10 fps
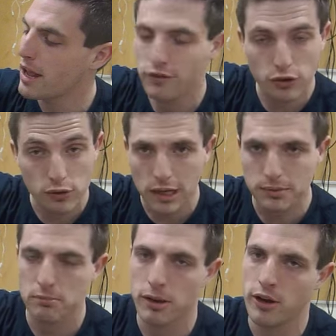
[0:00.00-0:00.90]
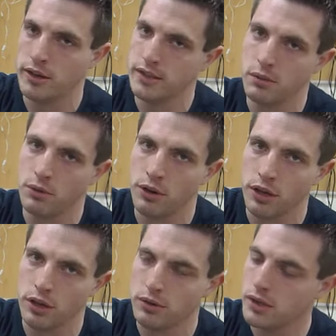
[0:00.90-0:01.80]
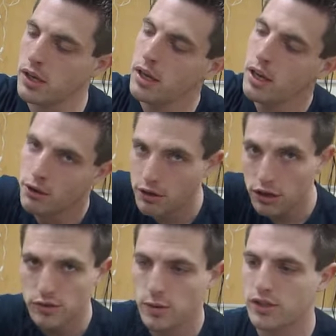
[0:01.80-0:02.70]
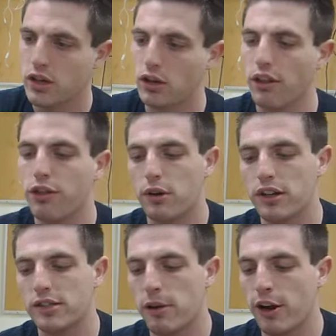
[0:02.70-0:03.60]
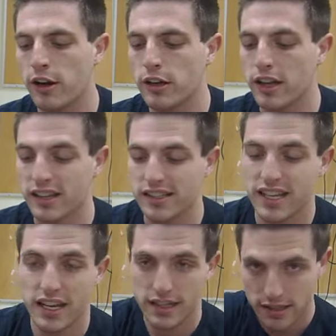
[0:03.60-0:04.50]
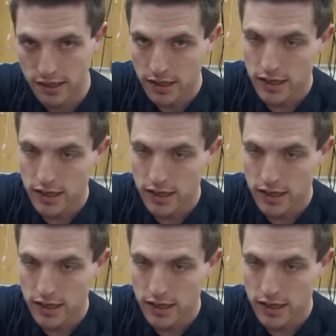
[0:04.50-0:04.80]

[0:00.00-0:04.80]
have two types of bearings that we're going to use. We're going to use what is called a thrust bearing, and this takes